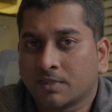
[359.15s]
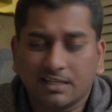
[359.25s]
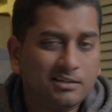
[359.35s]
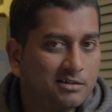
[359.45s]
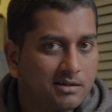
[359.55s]

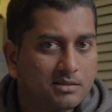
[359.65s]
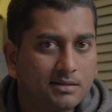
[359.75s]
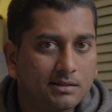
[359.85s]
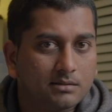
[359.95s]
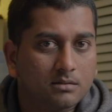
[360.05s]
In curries
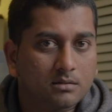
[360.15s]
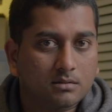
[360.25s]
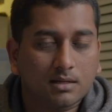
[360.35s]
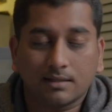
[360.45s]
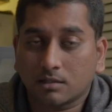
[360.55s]
like this,
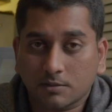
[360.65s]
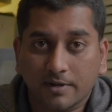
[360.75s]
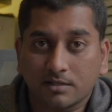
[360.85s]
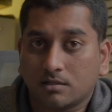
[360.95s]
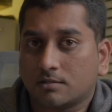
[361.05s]
other
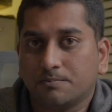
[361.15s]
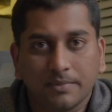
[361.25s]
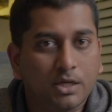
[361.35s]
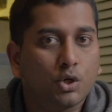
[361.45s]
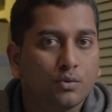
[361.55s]
spices
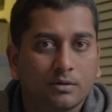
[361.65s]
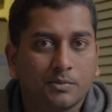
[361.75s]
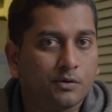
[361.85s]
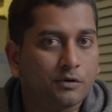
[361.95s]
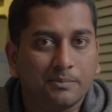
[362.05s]
may
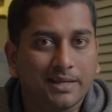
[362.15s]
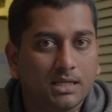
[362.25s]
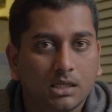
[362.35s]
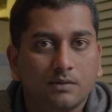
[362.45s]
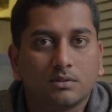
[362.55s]
overpower bay
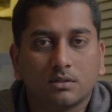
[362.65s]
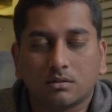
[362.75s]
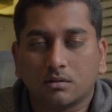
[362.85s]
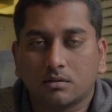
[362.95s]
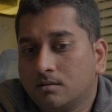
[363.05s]
leaves.
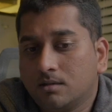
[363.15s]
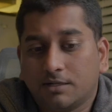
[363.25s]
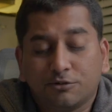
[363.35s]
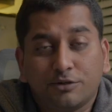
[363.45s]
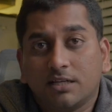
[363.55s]

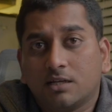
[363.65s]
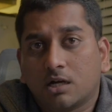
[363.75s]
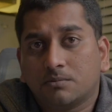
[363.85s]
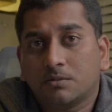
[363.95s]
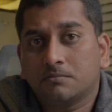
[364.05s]
And green
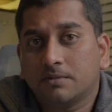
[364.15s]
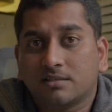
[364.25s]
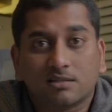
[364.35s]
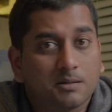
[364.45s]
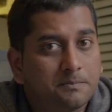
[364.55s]
cardamom is
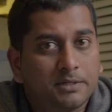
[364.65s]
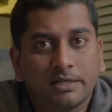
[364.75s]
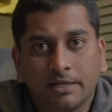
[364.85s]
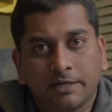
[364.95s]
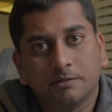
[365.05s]

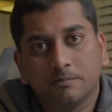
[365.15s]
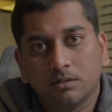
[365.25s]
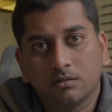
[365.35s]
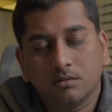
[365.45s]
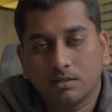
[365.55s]
completely
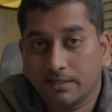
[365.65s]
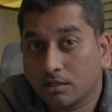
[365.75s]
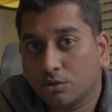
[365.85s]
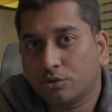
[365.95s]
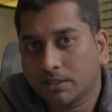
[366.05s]
edible,
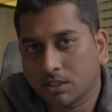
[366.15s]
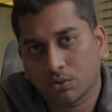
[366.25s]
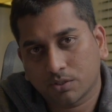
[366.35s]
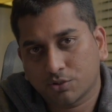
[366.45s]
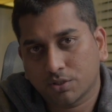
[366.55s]
including the
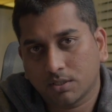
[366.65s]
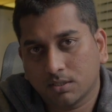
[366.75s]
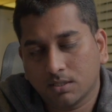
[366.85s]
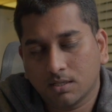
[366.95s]
outer shell.